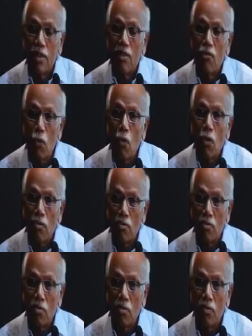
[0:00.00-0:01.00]
is a fool.
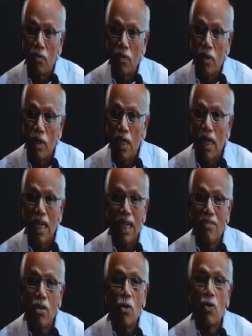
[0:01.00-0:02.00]
He
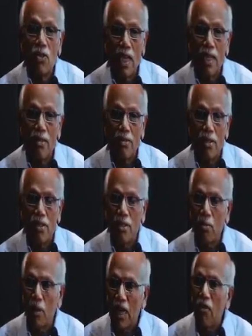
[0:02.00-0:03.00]
doesn't know science. He's
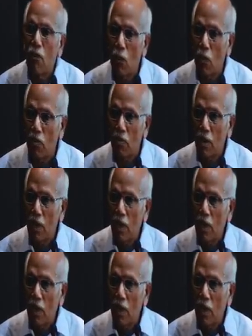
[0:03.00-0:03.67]
a bloody fool.